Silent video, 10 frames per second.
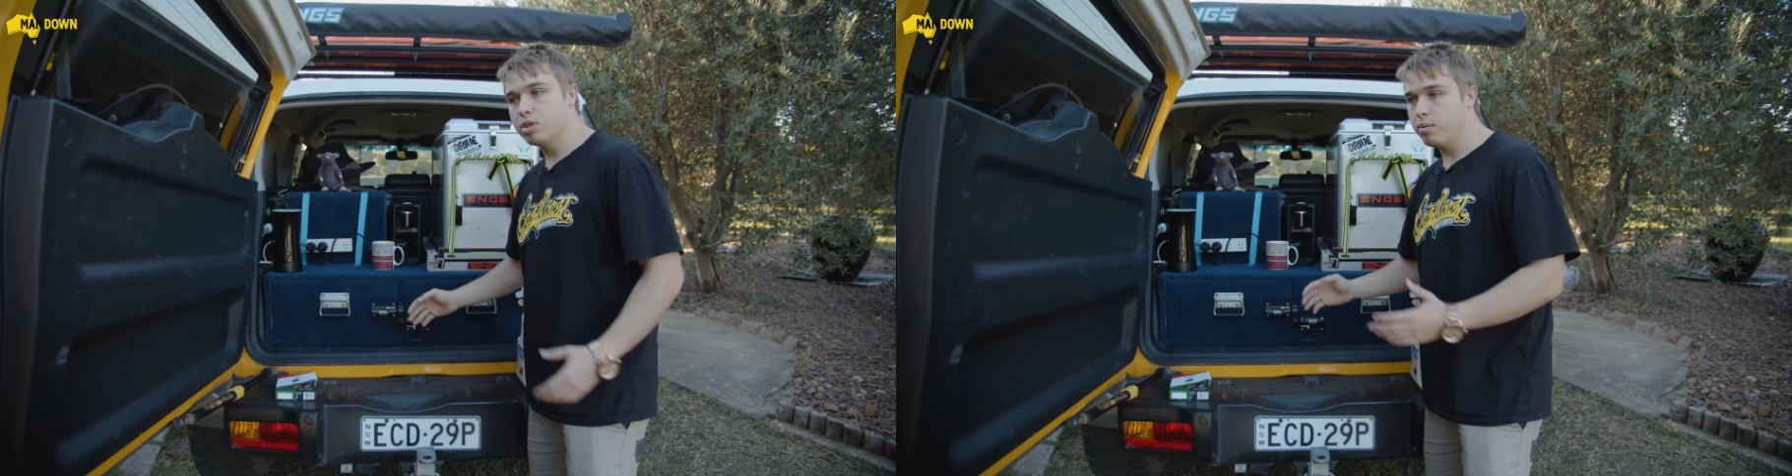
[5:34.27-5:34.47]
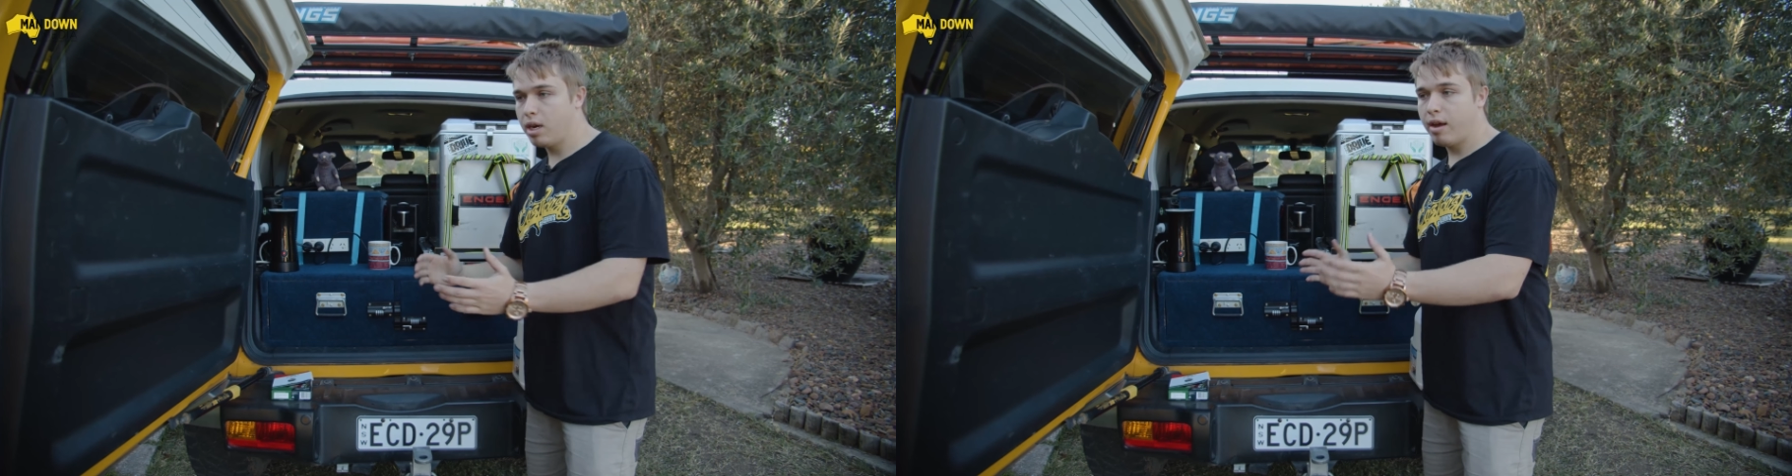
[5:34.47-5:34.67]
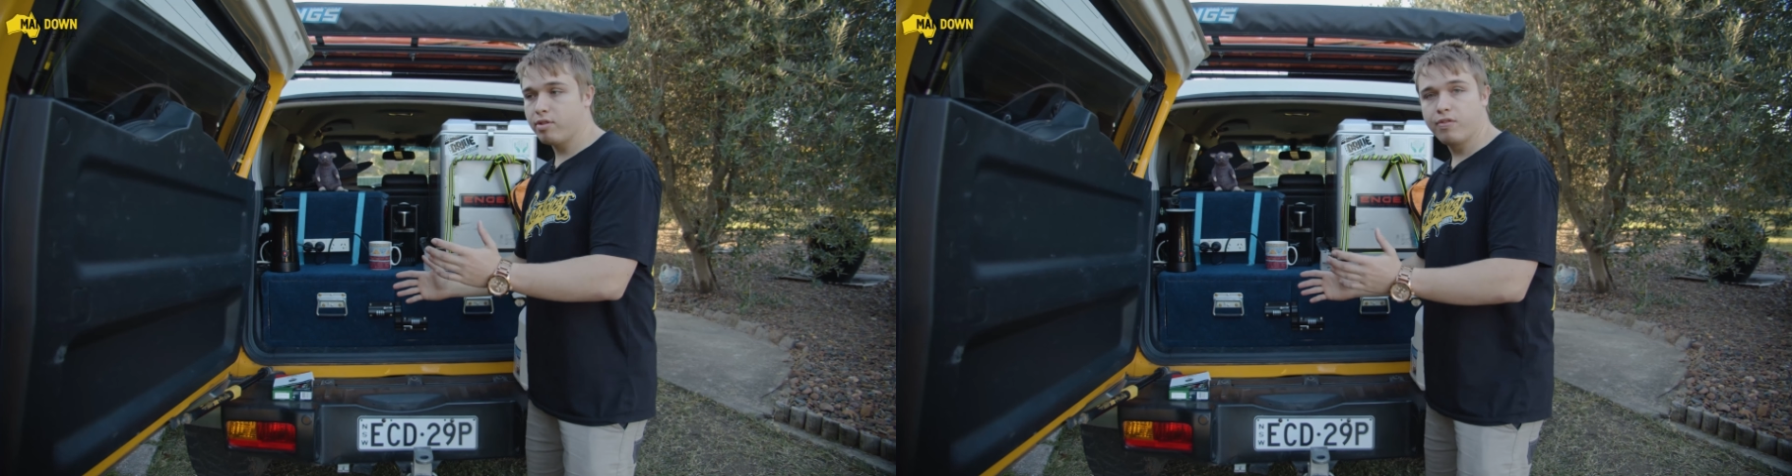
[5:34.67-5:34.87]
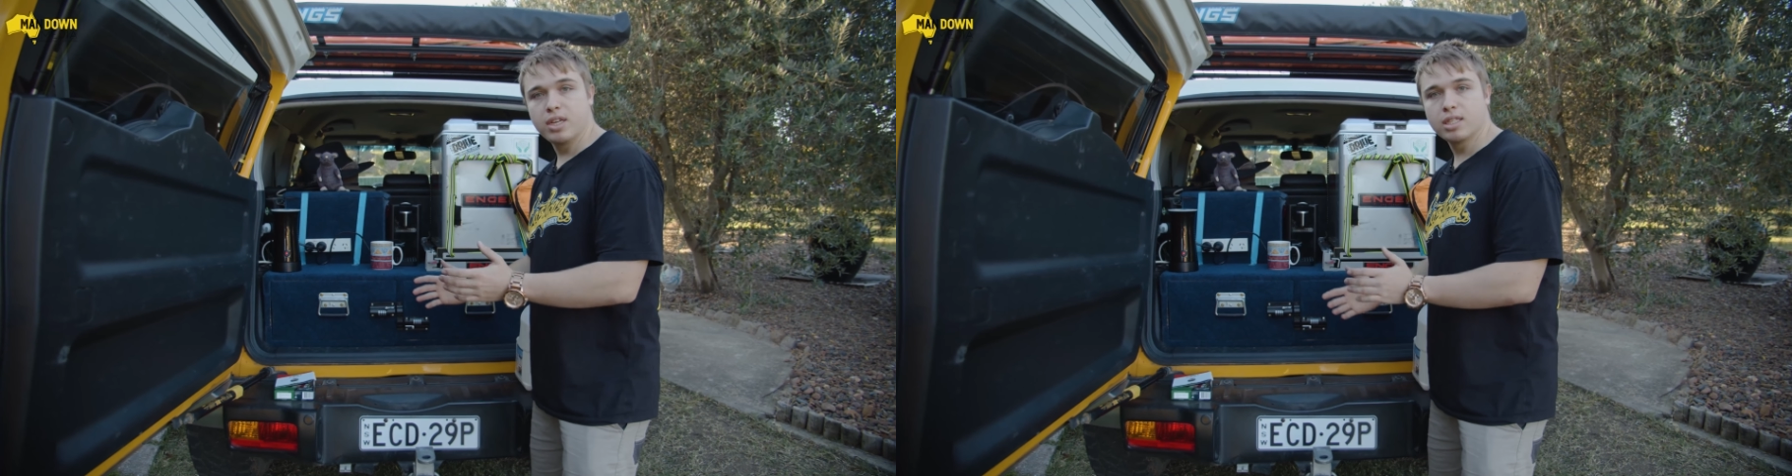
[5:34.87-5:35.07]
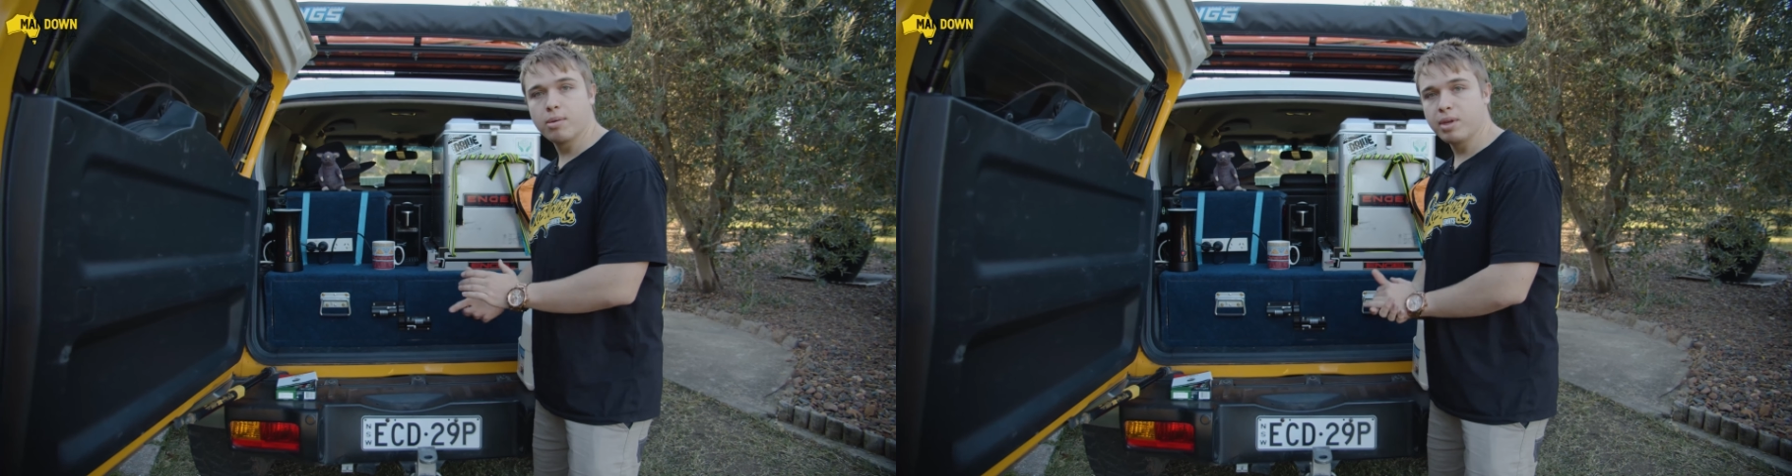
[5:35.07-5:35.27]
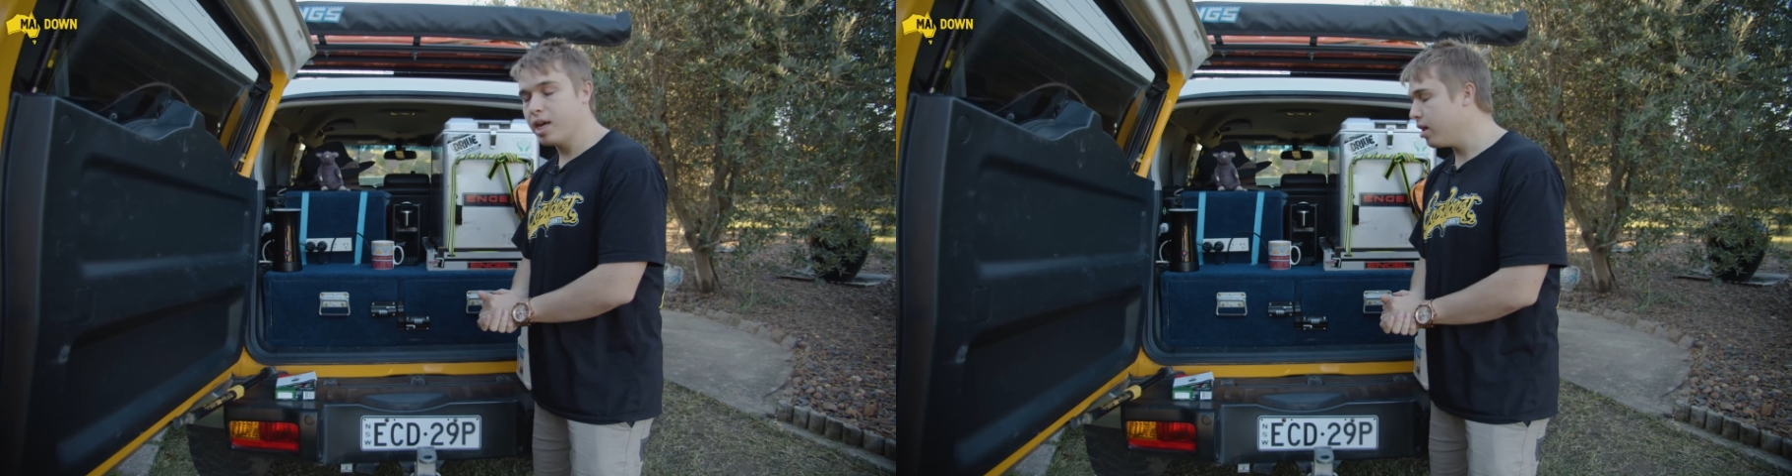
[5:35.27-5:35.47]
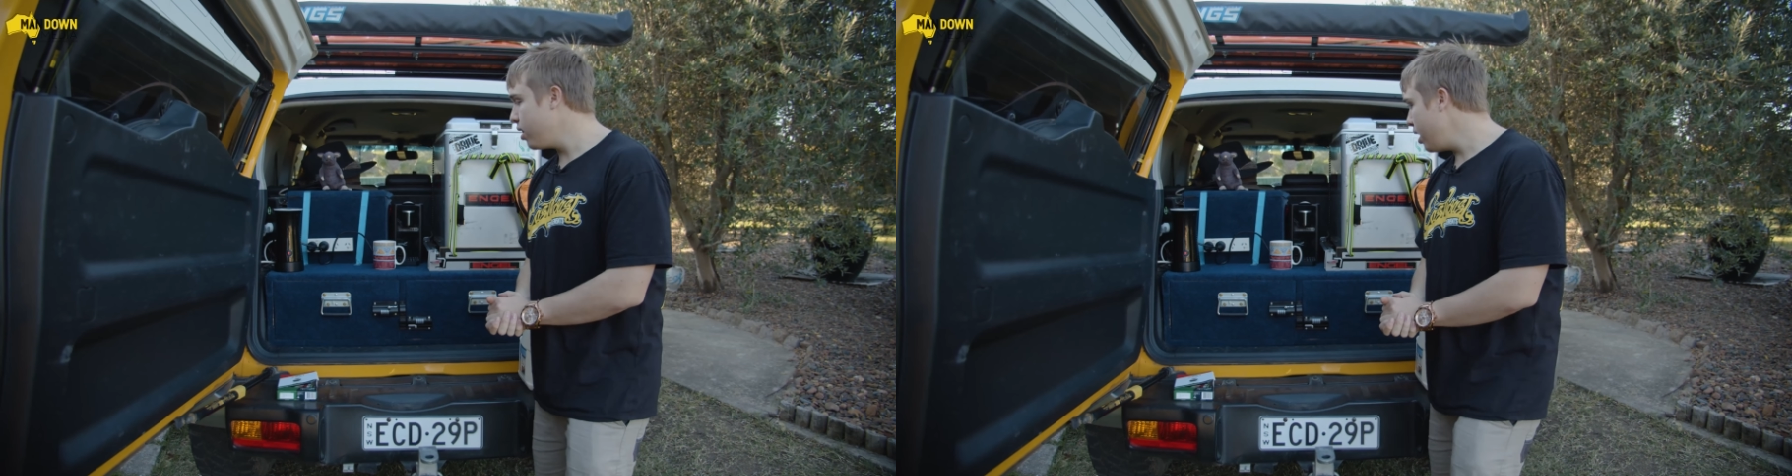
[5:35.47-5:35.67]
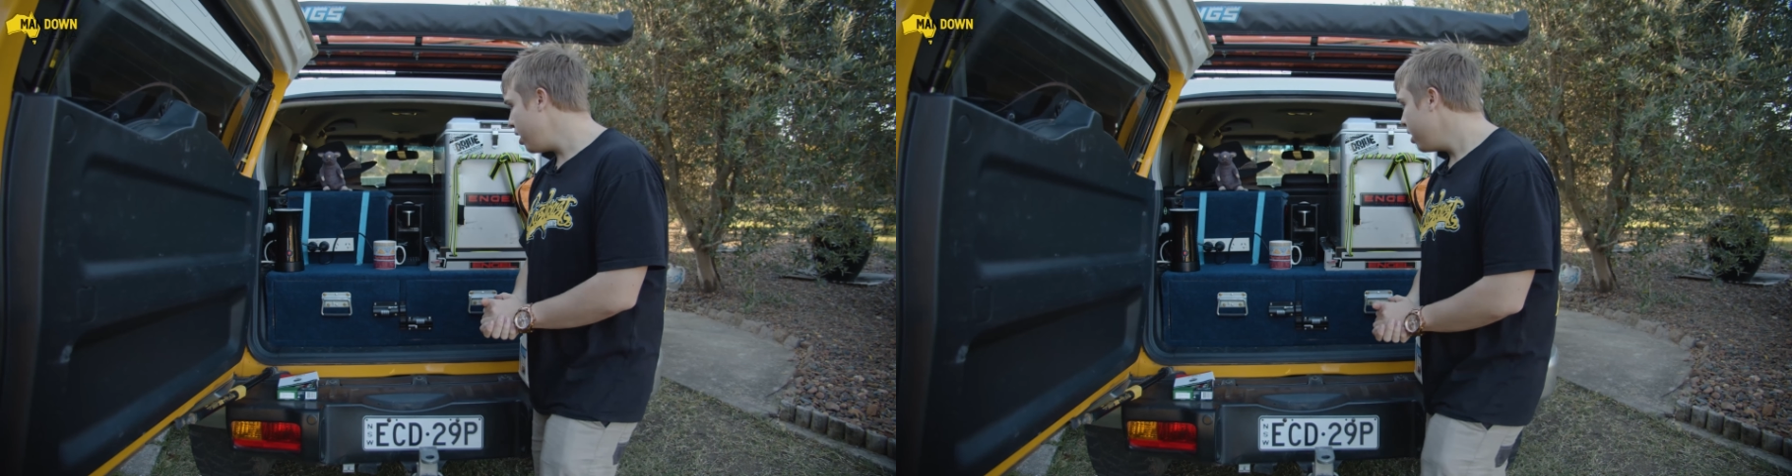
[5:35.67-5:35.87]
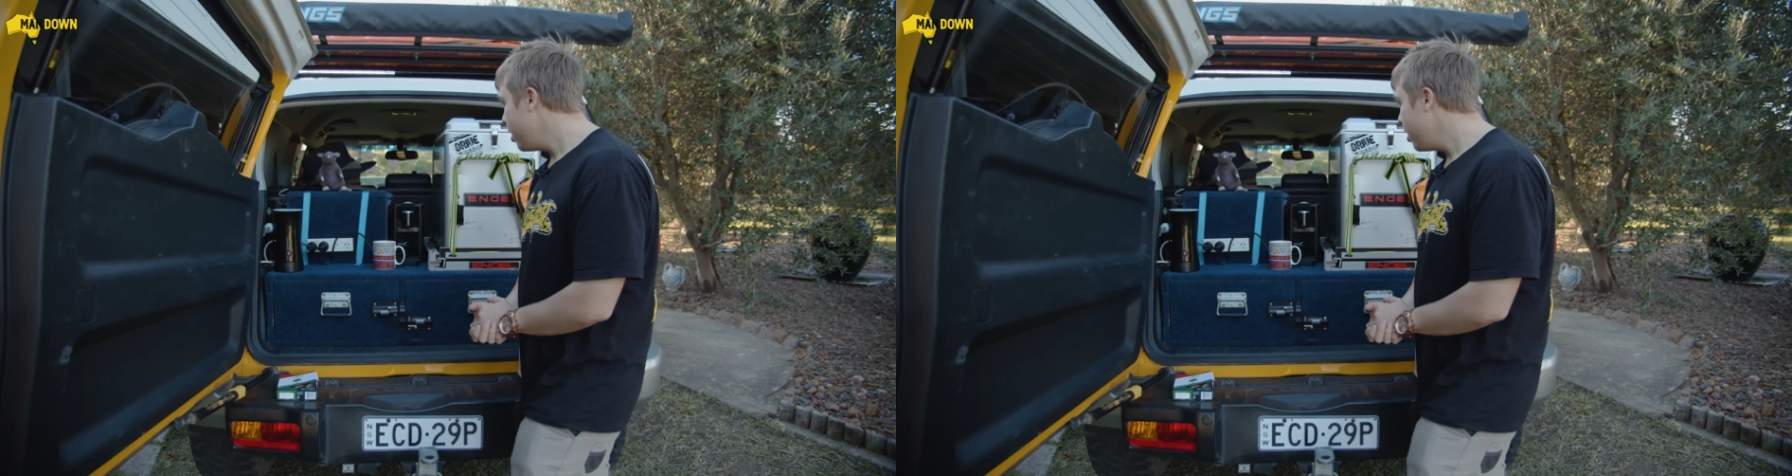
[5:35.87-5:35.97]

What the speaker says: so I'm going to have to figure something out there.